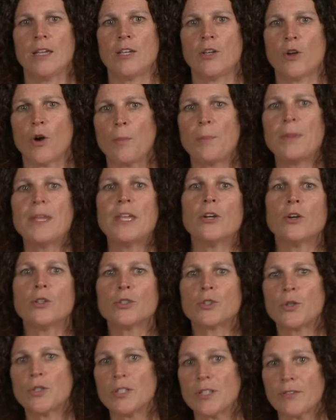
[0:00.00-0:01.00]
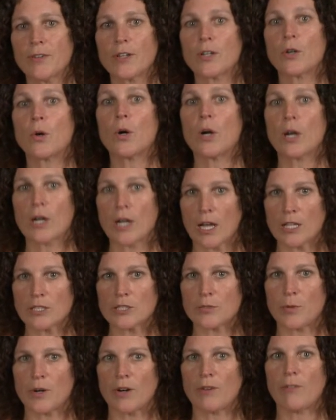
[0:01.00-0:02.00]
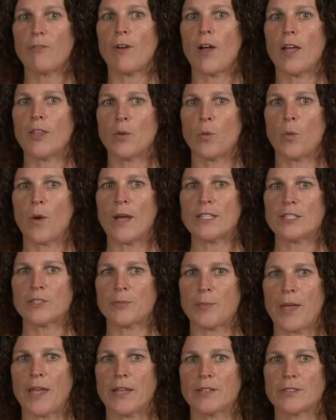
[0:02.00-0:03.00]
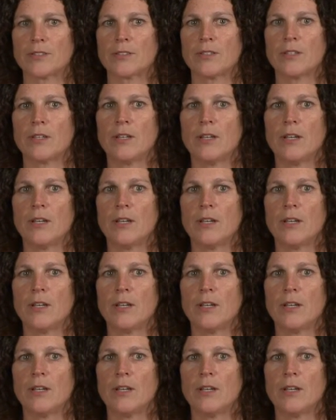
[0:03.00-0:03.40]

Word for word: you know, appeal to a different core customer, find the white space.